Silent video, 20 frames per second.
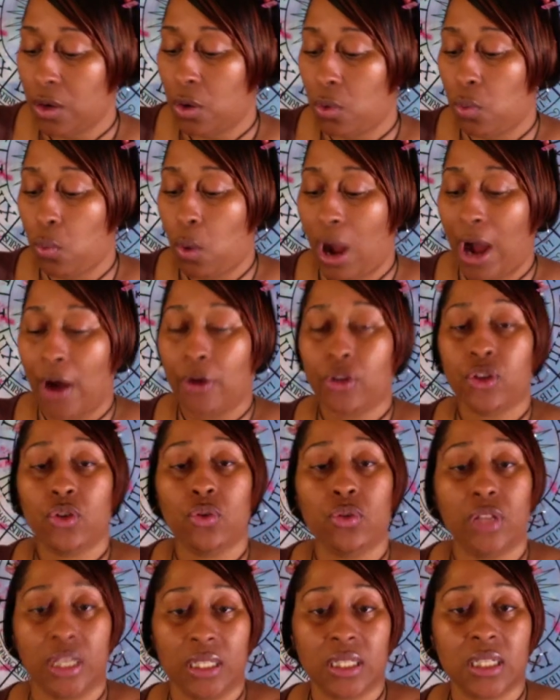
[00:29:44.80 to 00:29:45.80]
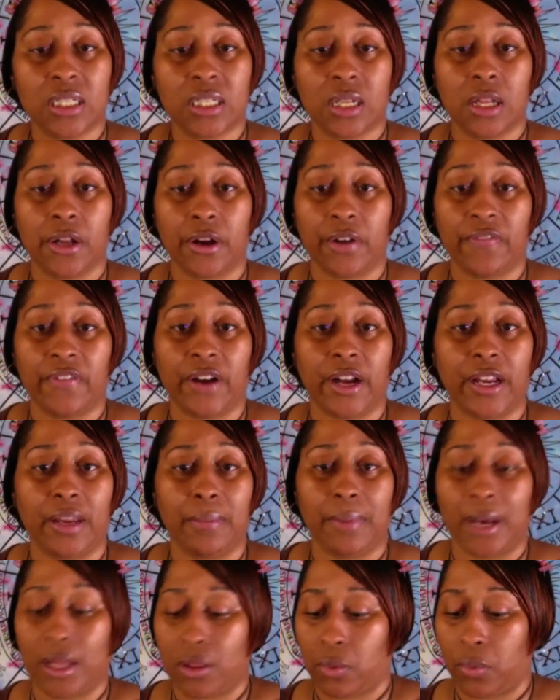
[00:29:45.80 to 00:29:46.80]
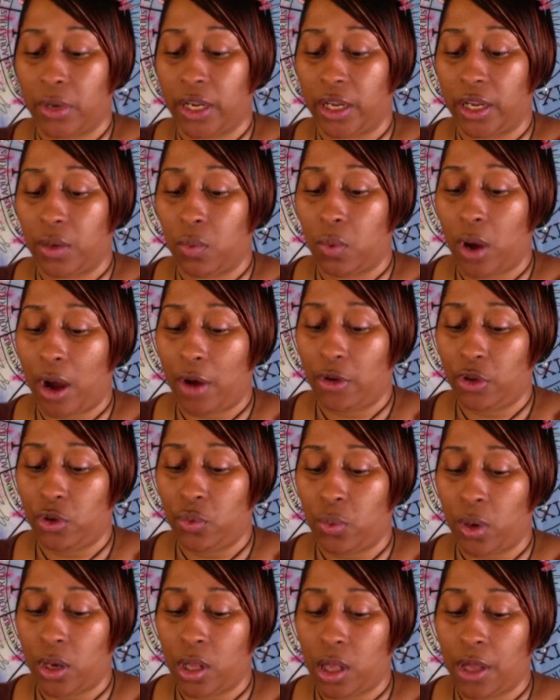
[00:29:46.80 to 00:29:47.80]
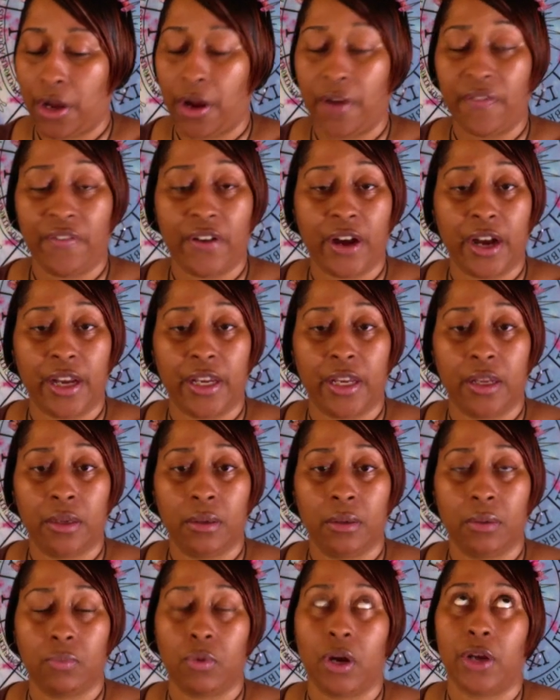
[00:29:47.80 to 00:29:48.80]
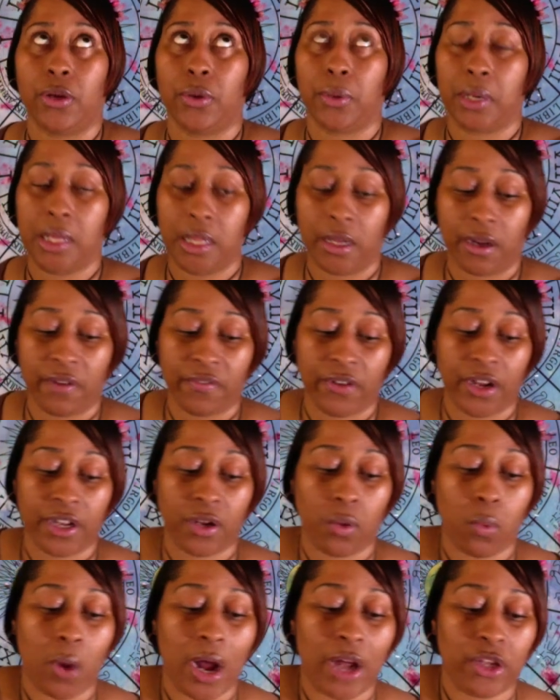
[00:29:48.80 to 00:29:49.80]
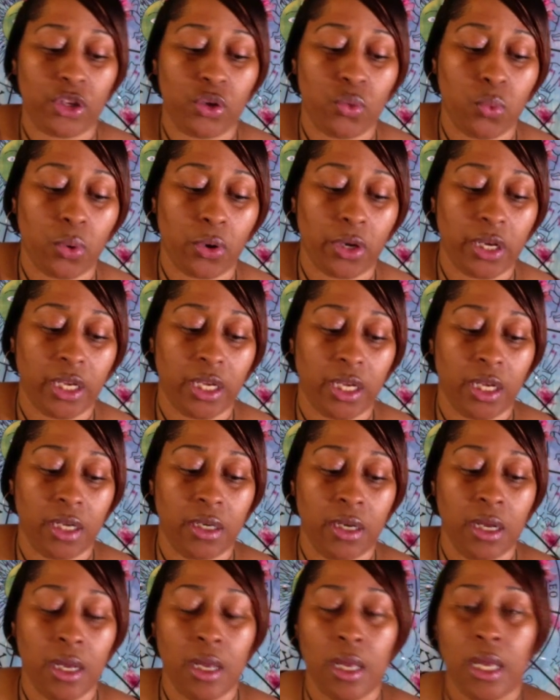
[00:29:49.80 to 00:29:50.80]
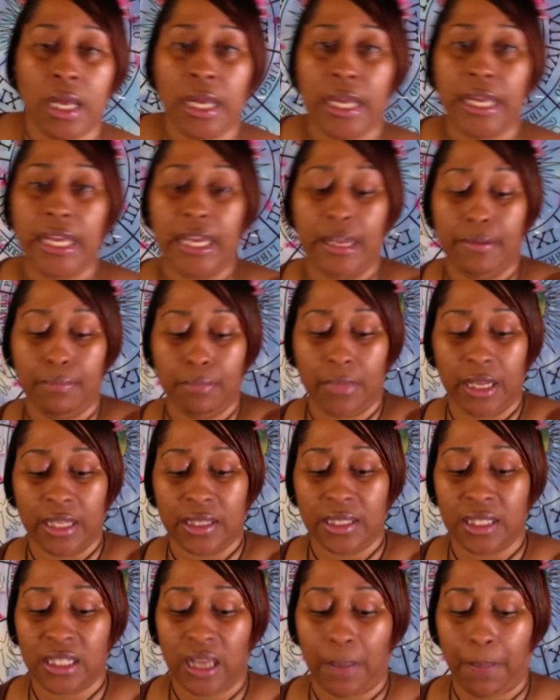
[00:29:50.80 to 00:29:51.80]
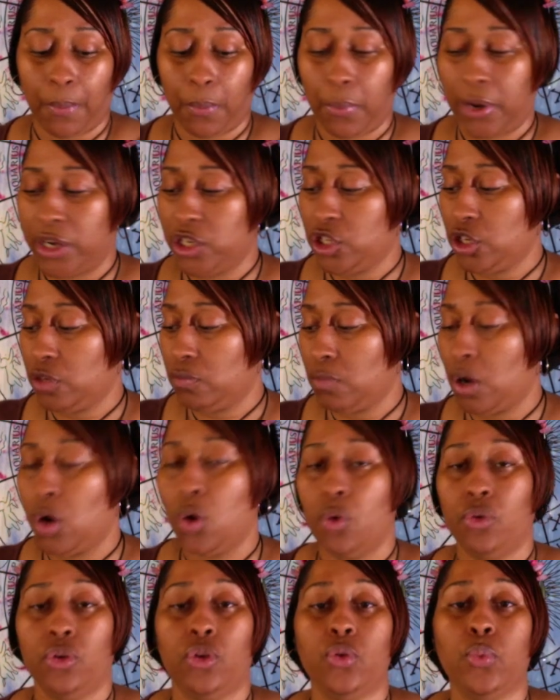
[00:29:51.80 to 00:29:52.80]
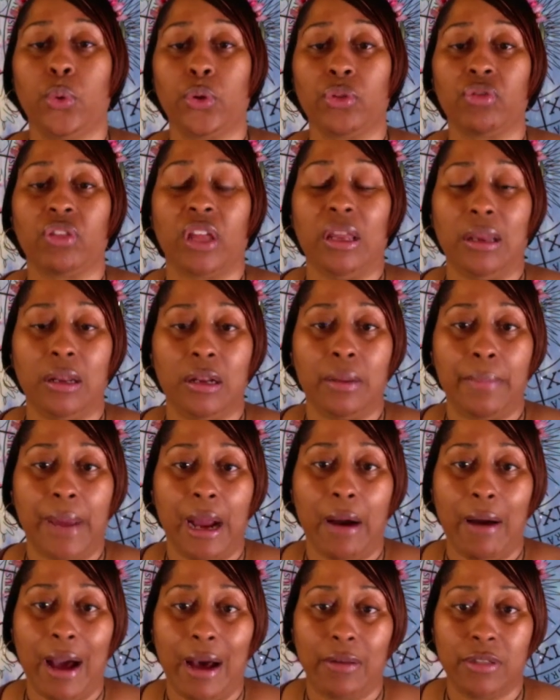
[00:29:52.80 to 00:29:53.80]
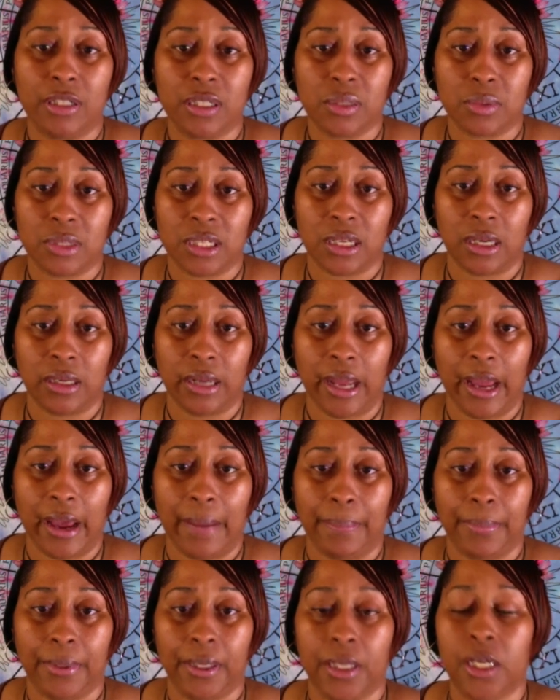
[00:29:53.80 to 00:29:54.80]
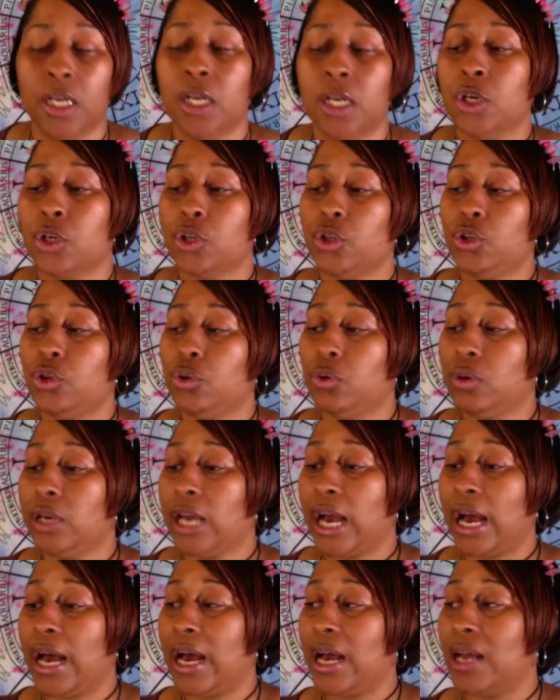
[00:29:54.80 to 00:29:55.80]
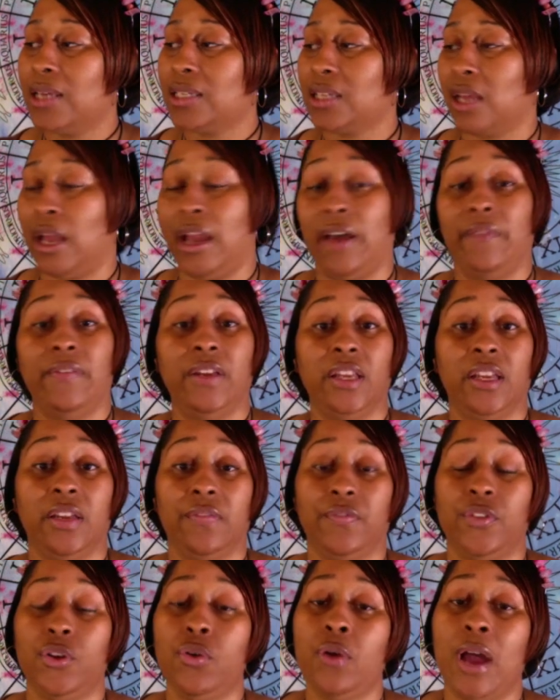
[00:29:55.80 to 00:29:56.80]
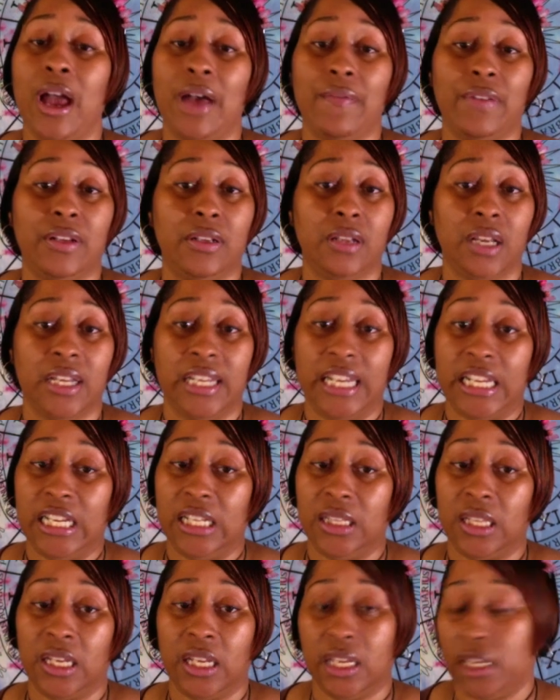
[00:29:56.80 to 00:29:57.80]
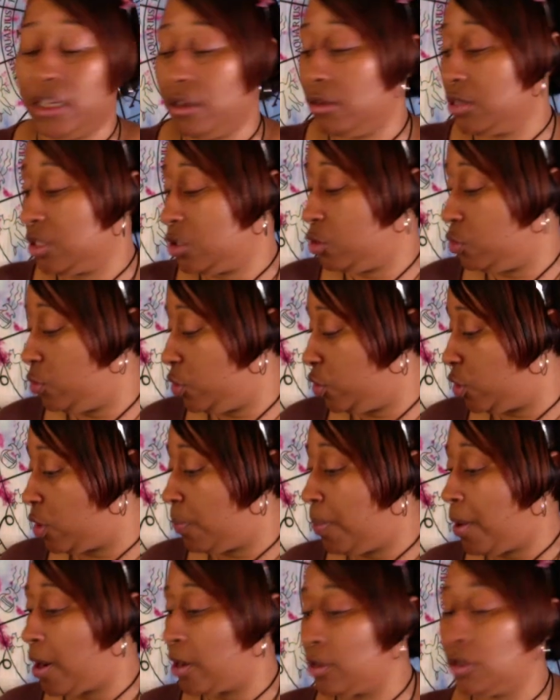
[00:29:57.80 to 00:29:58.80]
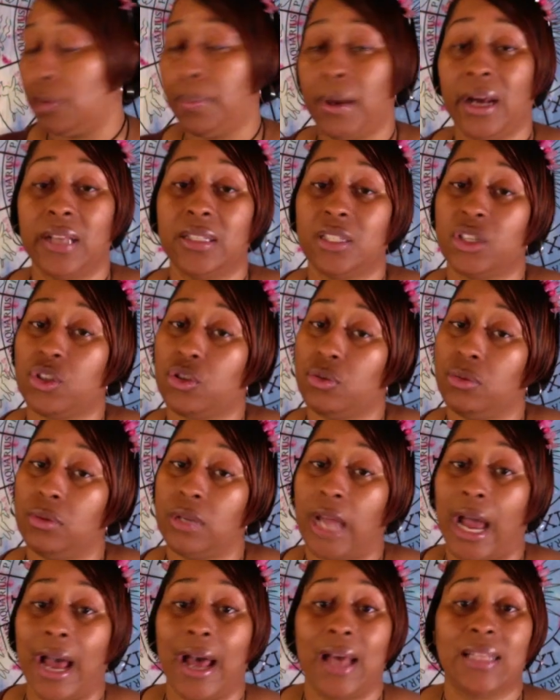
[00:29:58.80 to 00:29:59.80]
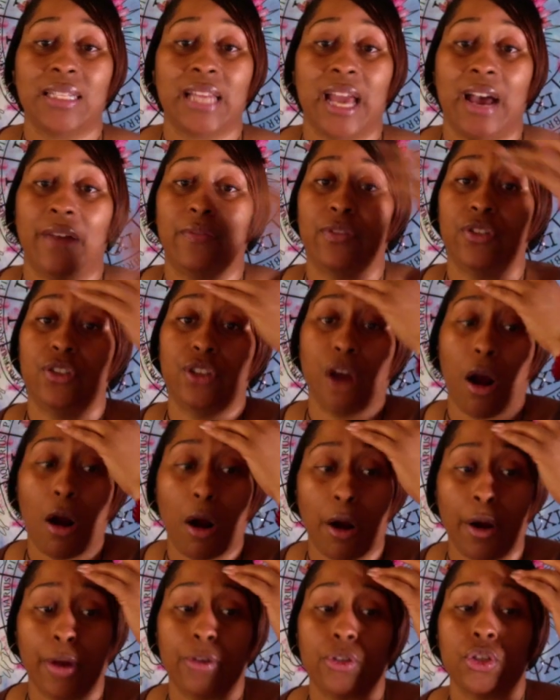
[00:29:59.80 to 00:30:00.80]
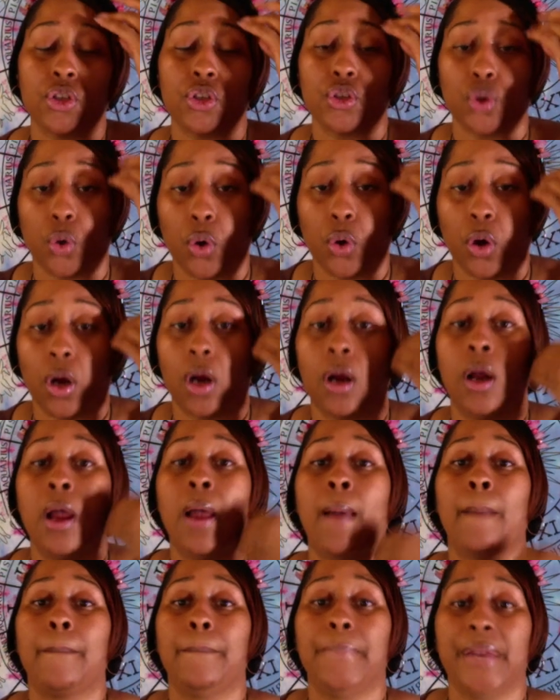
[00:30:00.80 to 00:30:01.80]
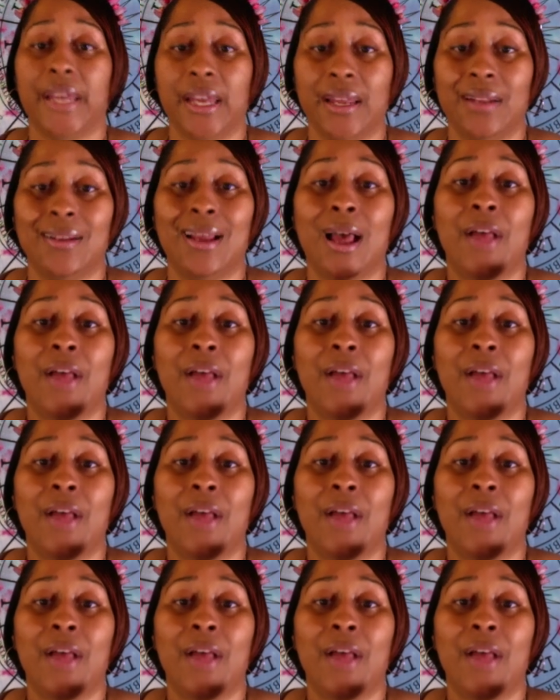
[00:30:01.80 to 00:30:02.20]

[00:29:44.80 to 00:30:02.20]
While you, this is clarifying, by the way, and while you were clarifying, while you were clarifying, while you were in in, in separation mode, you were thinking about how this was going to happen. You guys have, if you haven't done anything else, you and your partner Pisces, you guys have darn sure been